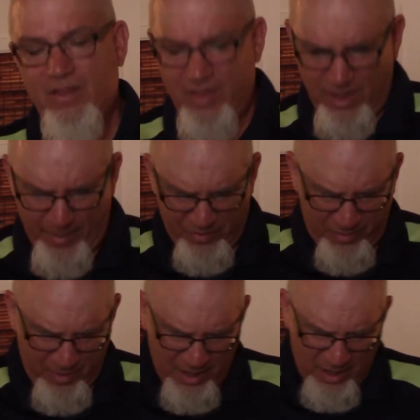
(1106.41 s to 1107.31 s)
Think
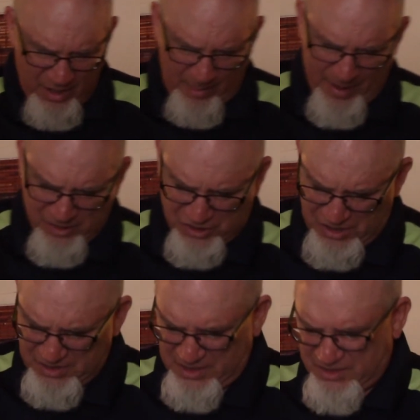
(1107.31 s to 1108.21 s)
about, the, about
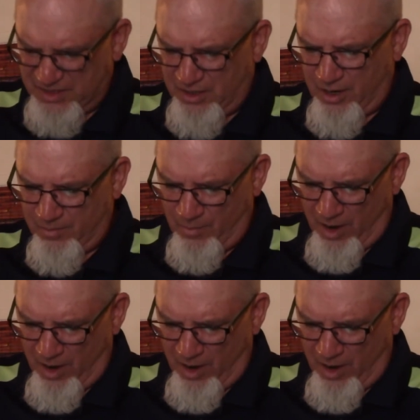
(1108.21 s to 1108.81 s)
Jesus in our